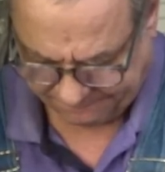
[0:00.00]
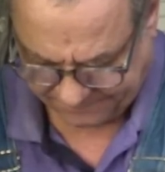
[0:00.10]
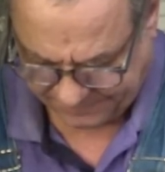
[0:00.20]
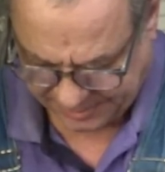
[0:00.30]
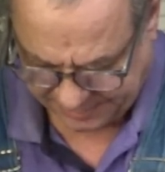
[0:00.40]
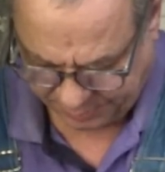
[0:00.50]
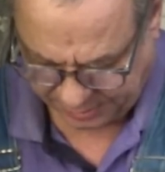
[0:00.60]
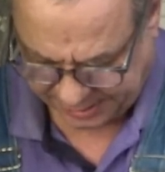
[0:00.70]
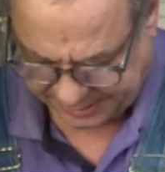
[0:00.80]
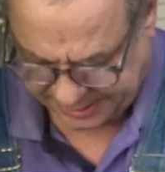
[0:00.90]
with paper
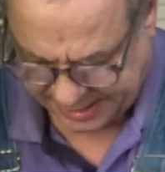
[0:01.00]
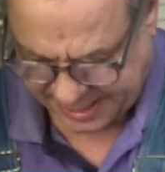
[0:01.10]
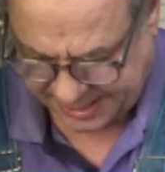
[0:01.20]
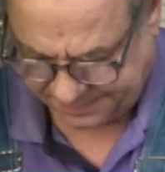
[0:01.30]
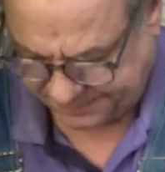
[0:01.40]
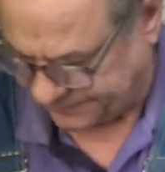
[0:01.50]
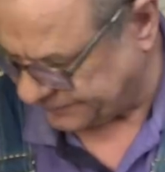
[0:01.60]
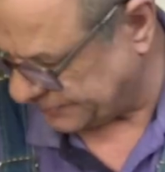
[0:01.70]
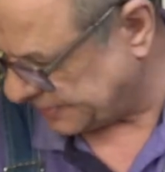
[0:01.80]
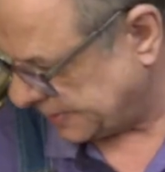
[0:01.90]
like that.
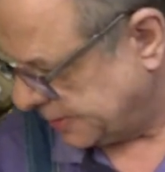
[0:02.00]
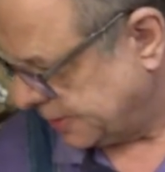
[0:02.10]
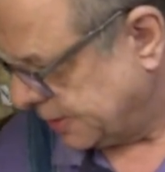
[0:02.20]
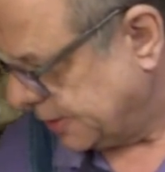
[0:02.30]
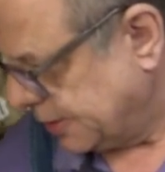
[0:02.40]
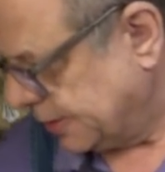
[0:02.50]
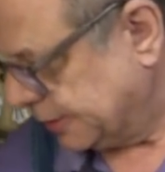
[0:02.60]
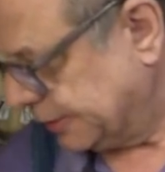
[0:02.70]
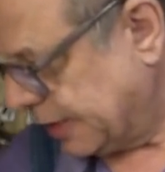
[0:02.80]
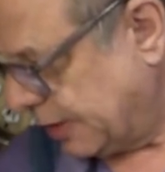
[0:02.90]

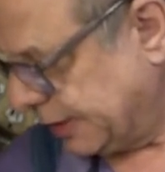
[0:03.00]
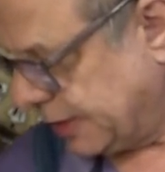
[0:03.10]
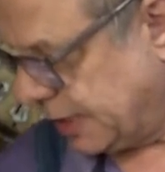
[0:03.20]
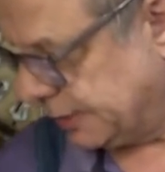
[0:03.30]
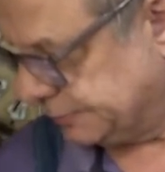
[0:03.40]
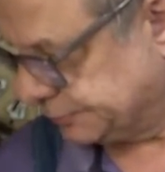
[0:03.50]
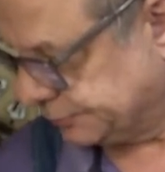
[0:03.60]
Now I got